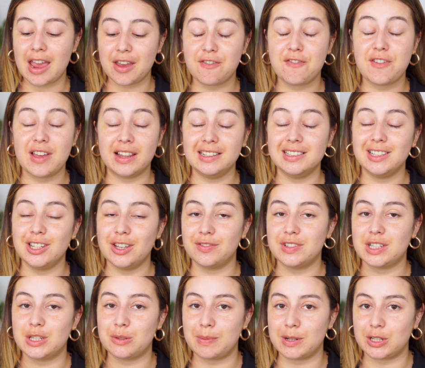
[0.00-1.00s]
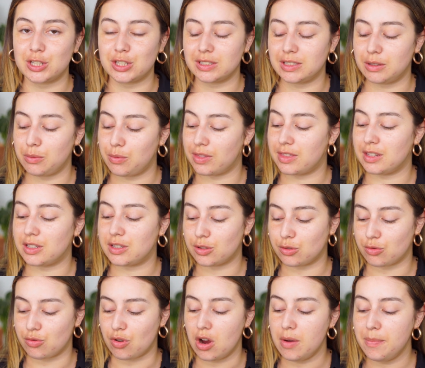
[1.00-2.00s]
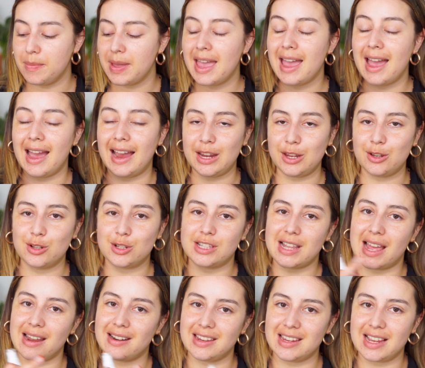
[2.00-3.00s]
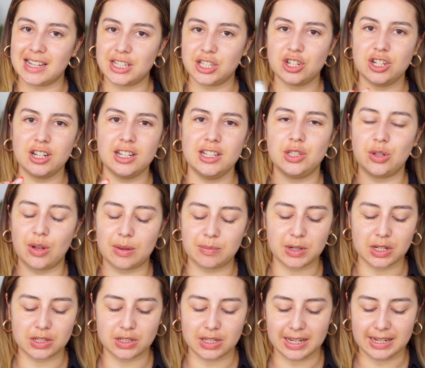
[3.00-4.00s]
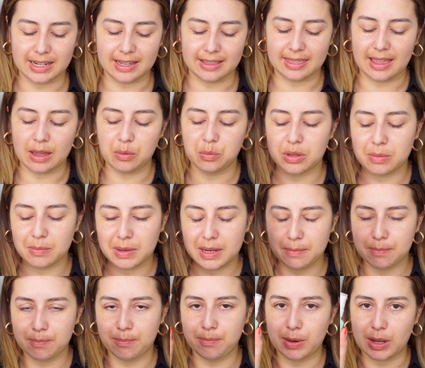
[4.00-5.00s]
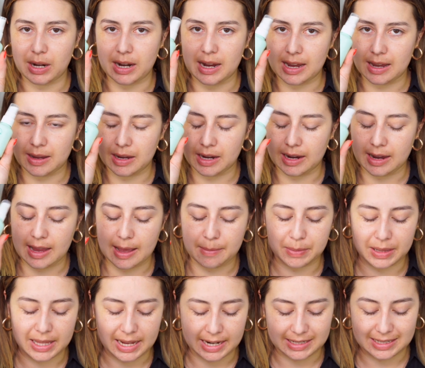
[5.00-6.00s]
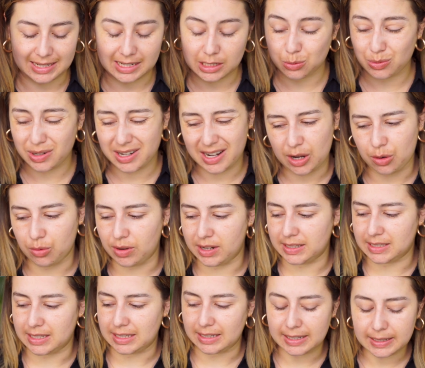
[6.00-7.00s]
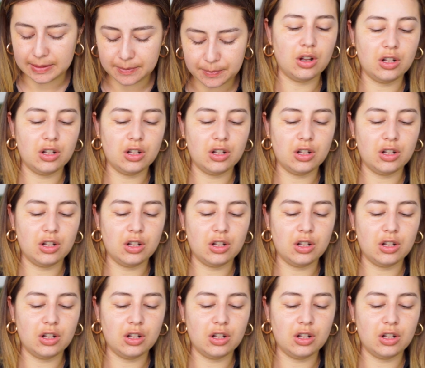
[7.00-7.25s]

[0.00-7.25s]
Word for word: I fell in love especially with the scrub I used that yesterday, so I'm not taking that with me, but I applied this one, I already did it.